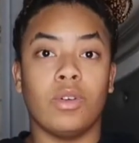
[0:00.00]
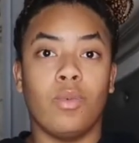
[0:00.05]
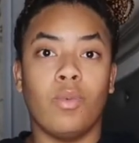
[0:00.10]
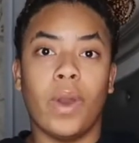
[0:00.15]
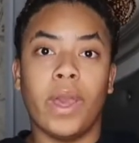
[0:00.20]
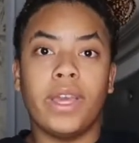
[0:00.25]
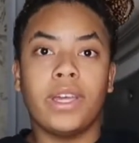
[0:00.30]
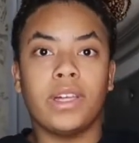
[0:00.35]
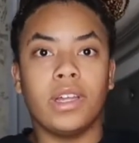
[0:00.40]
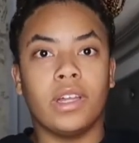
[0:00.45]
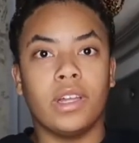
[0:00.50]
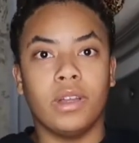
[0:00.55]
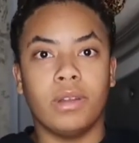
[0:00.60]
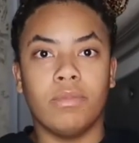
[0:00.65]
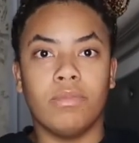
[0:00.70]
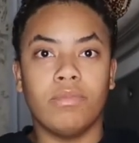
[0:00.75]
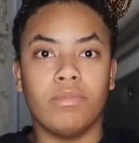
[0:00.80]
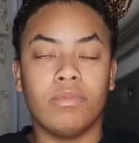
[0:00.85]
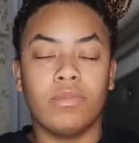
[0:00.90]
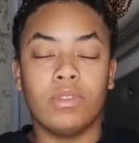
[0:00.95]
Wake
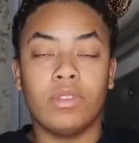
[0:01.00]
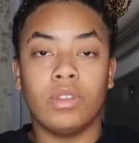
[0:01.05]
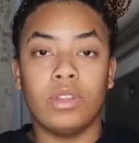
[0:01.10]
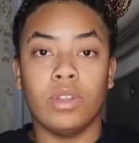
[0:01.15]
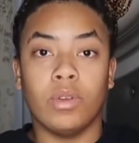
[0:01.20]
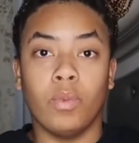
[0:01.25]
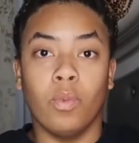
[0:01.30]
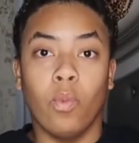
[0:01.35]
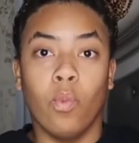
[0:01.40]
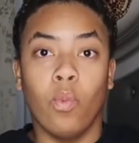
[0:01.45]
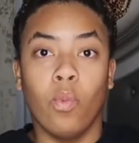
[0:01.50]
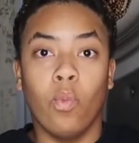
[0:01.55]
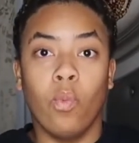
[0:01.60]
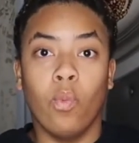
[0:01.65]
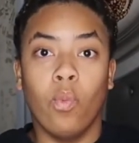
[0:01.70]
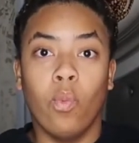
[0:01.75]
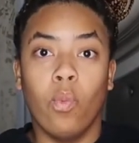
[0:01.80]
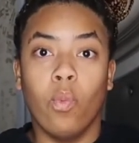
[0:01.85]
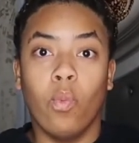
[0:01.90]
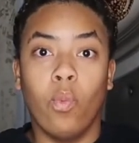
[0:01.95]
up.
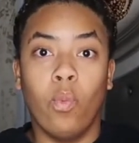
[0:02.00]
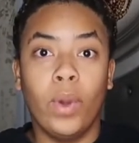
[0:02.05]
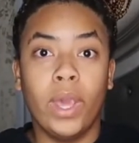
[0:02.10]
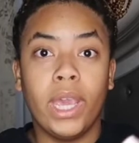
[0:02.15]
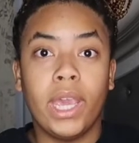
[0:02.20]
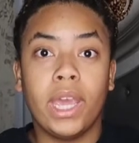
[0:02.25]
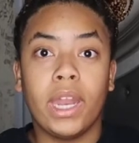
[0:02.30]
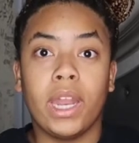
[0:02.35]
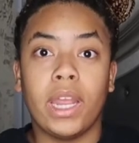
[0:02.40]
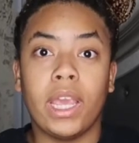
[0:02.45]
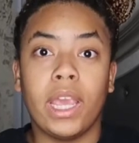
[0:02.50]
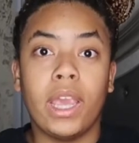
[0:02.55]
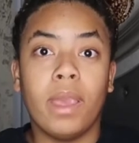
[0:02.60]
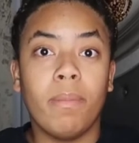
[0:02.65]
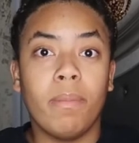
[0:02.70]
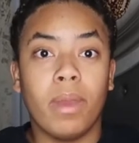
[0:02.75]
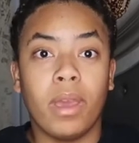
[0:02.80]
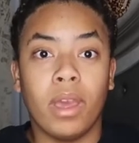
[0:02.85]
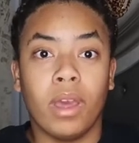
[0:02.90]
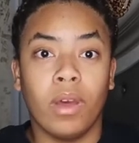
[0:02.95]
We get an
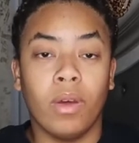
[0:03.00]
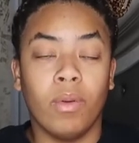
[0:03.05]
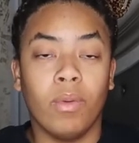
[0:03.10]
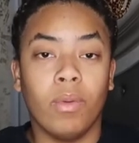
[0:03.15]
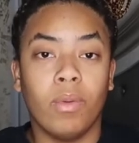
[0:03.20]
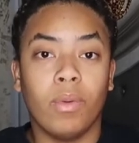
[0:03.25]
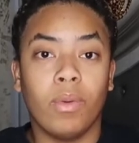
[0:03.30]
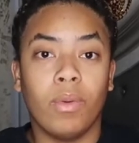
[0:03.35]
email